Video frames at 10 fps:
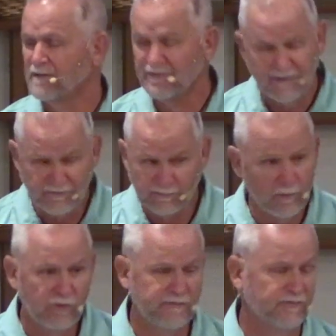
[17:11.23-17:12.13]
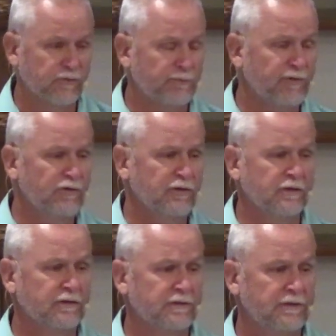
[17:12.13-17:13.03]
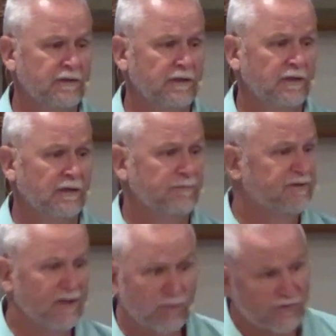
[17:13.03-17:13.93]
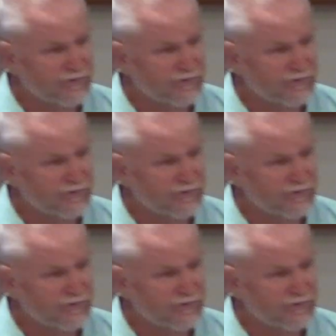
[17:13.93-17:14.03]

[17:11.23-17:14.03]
I think their motives were pure, but they were